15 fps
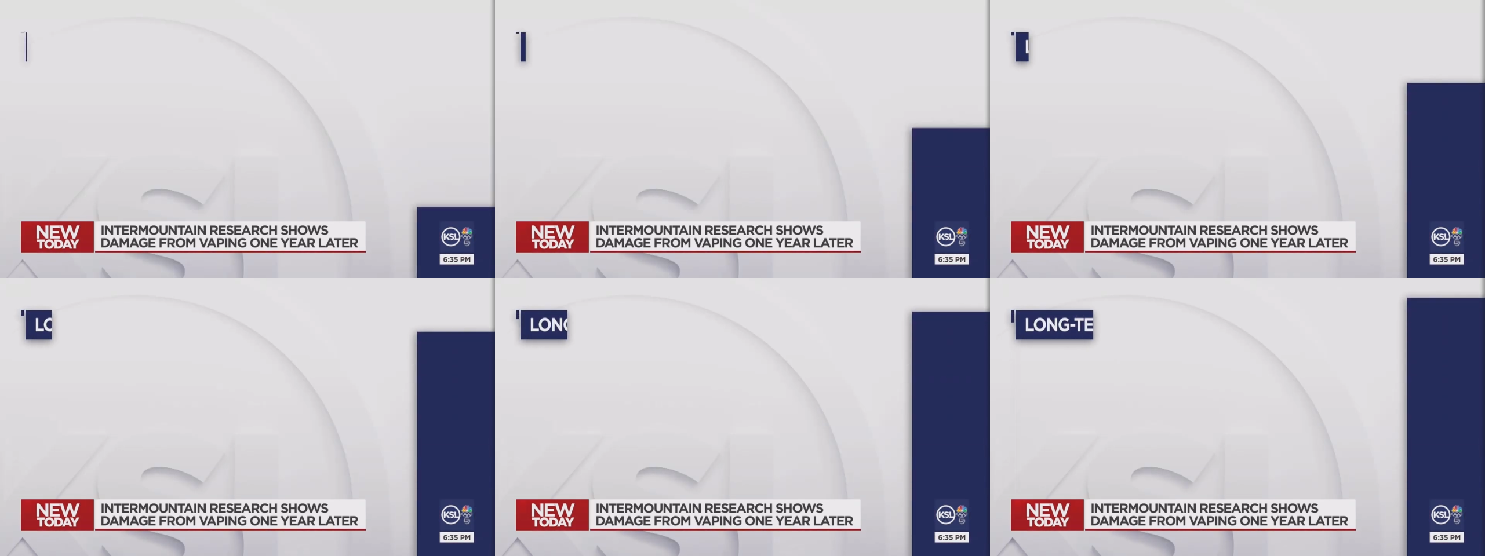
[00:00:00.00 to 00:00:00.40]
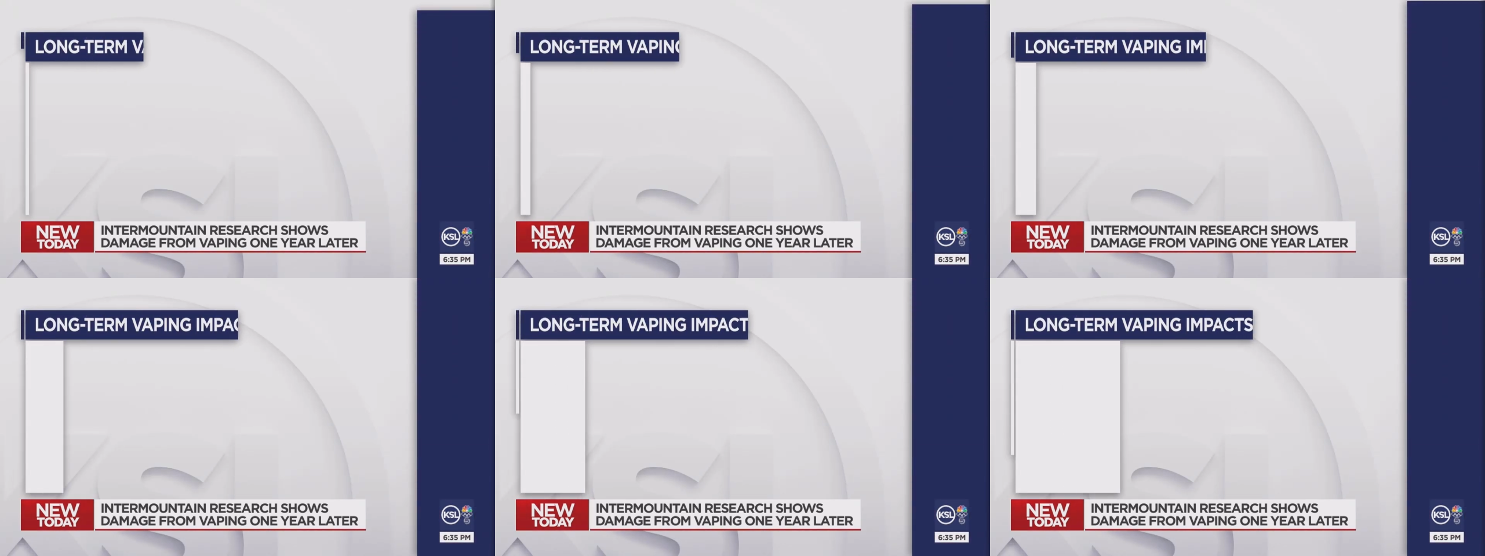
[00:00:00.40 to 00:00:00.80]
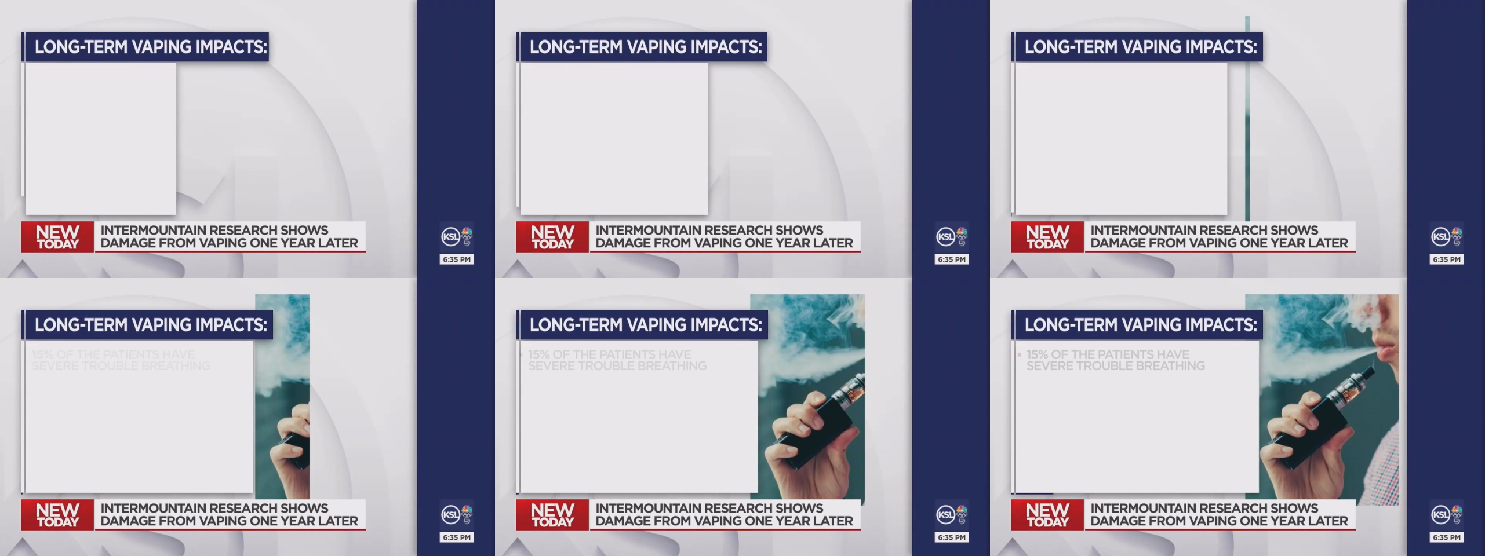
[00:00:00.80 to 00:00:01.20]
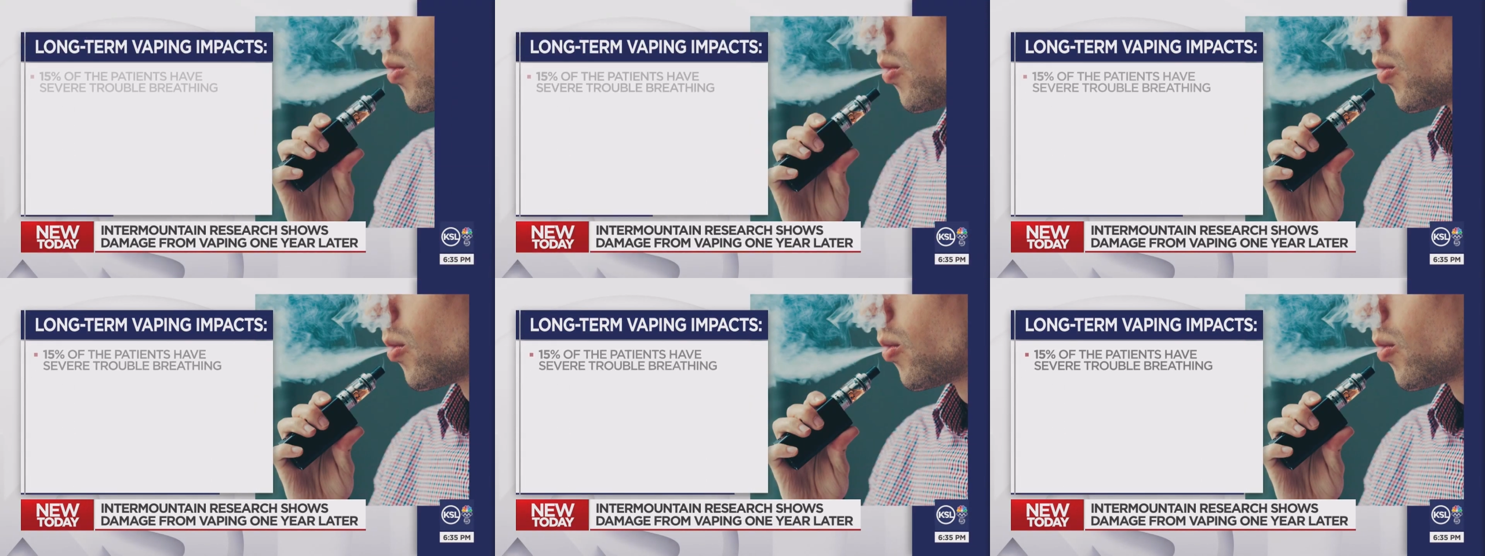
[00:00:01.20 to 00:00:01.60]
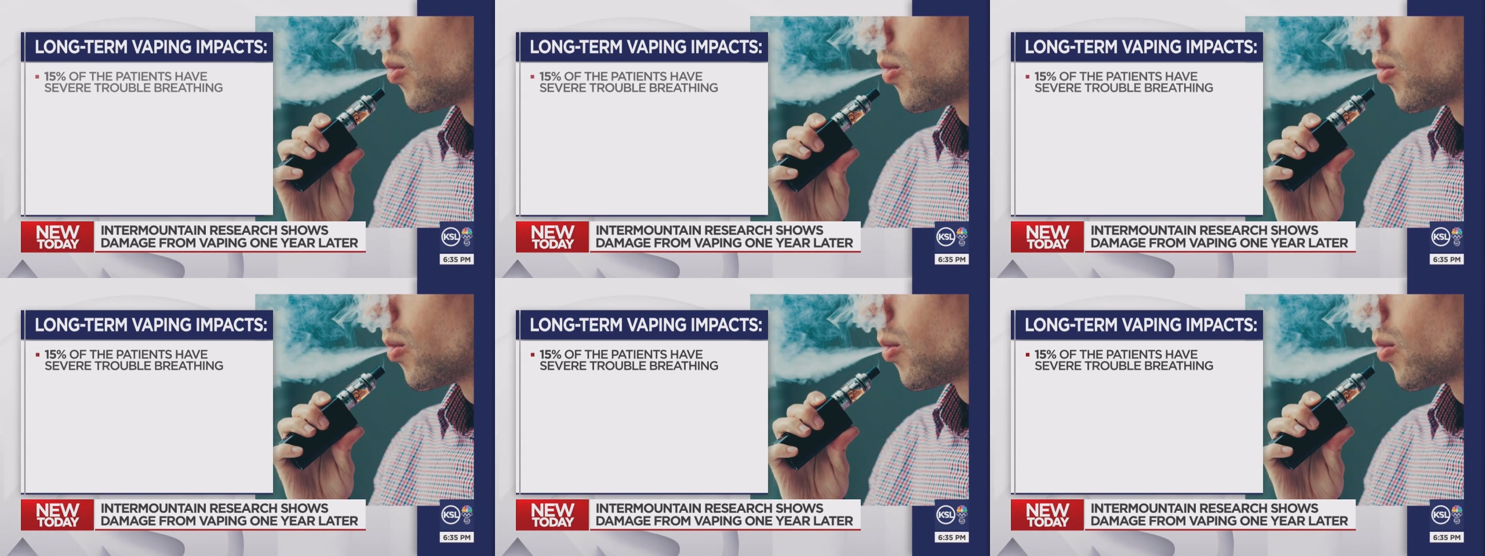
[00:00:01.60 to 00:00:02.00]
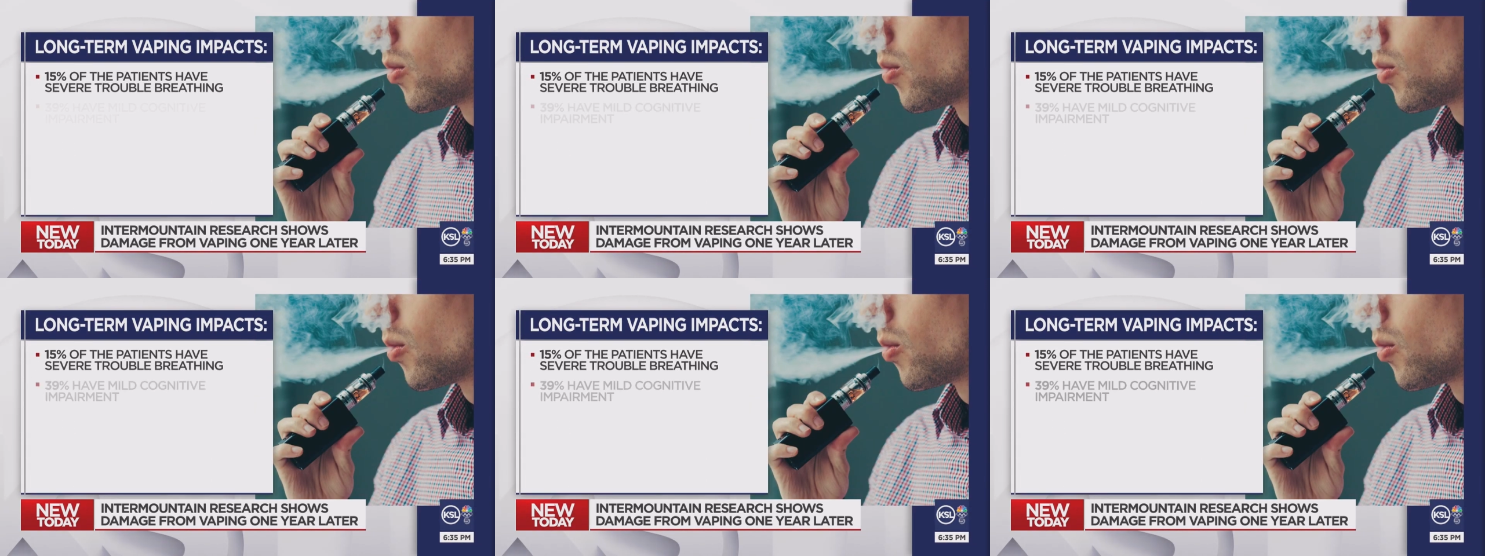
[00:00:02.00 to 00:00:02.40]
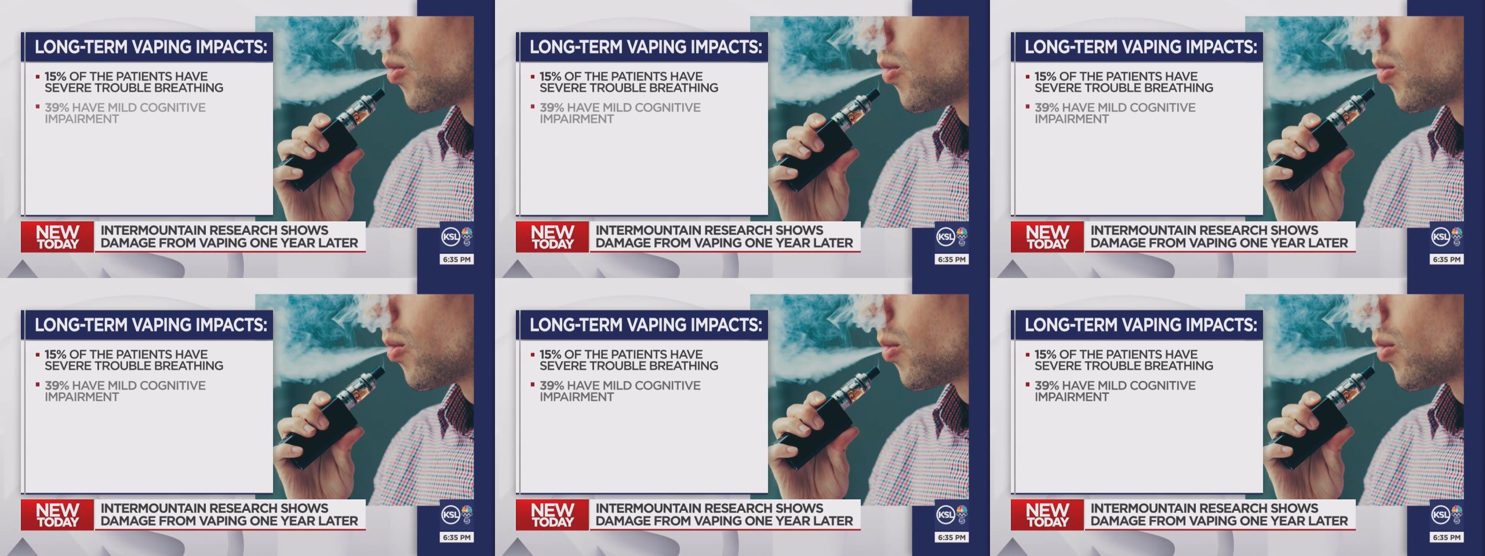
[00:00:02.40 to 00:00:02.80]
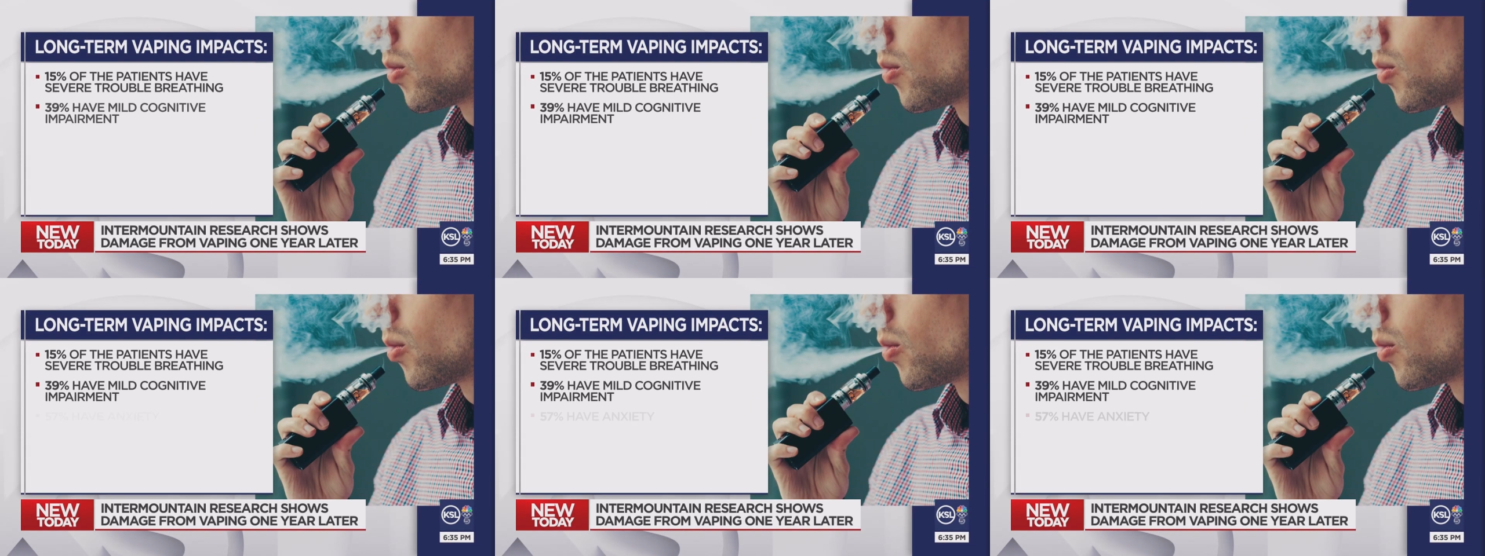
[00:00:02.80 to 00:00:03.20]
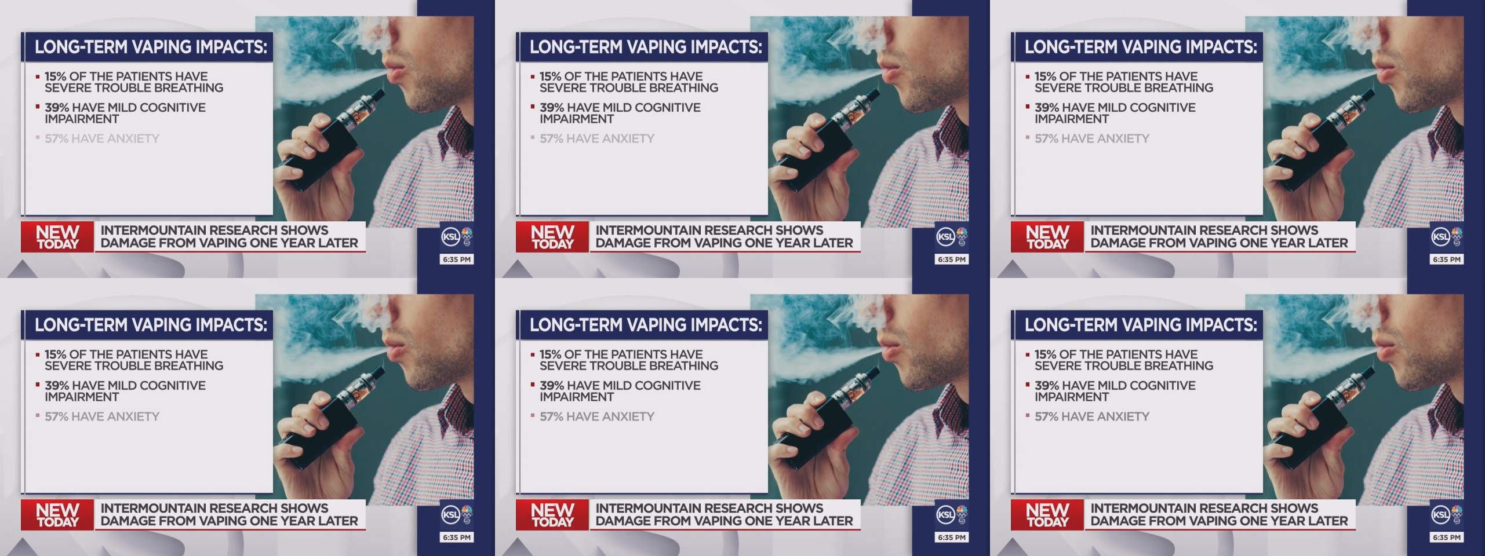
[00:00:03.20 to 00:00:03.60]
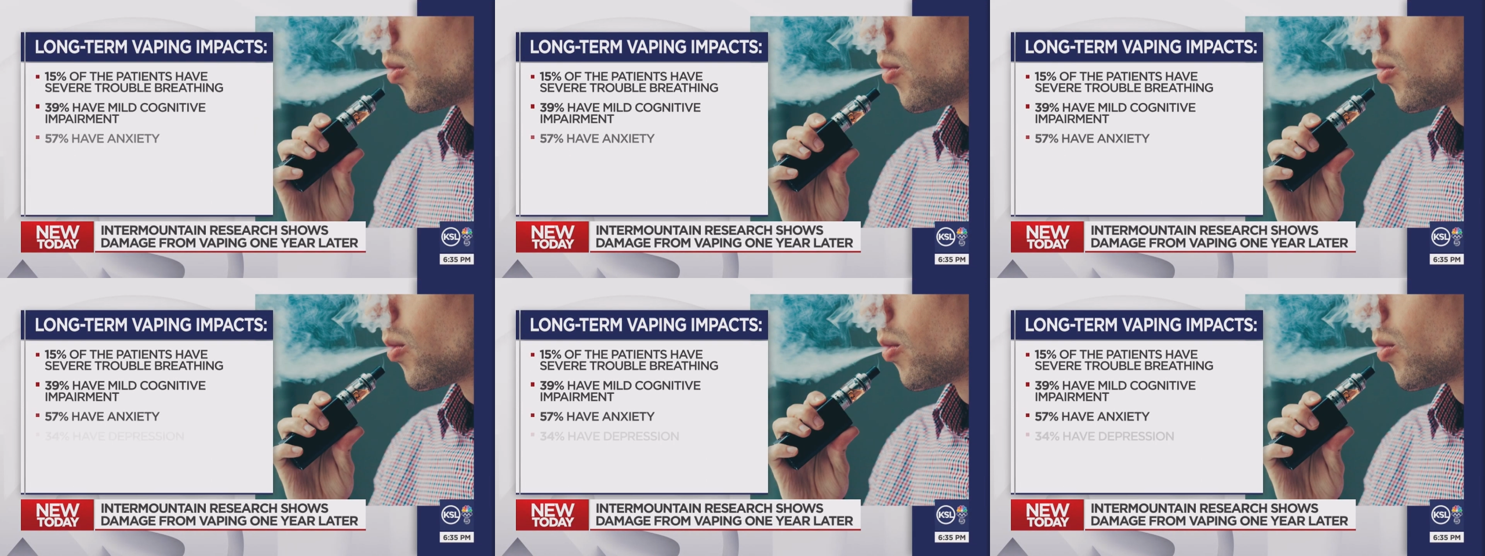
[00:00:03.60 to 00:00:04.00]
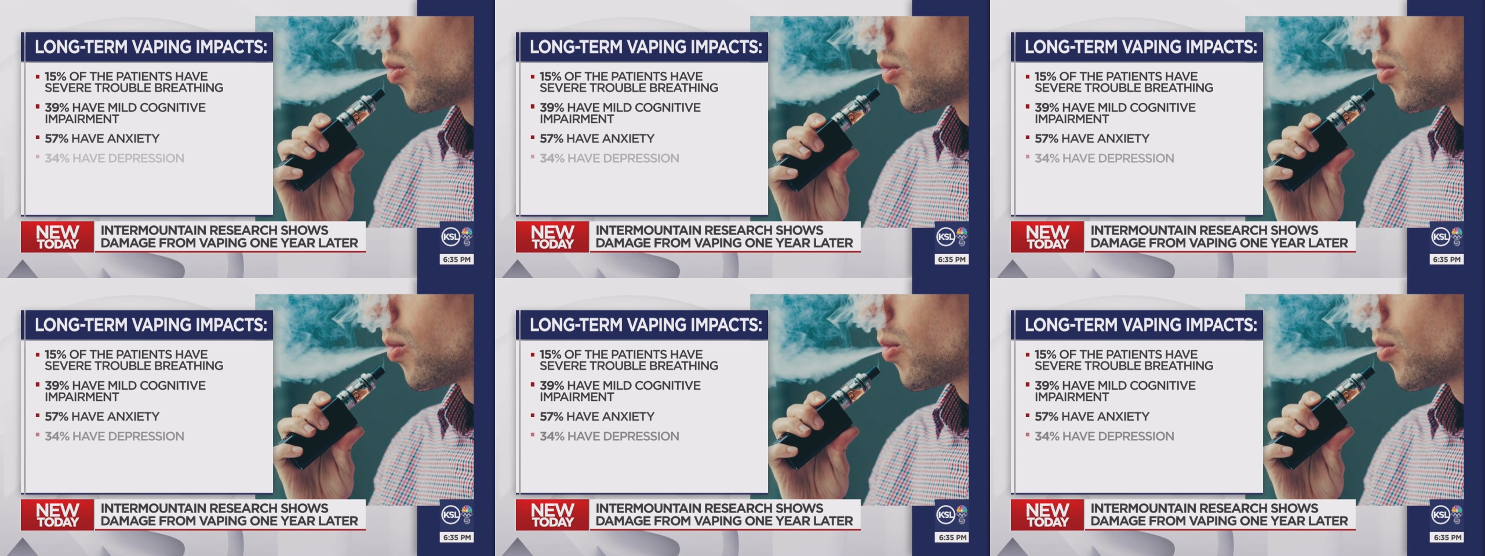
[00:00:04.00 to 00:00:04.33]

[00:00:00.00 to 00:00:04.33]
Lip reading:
No face is visible, so there are no lips to read.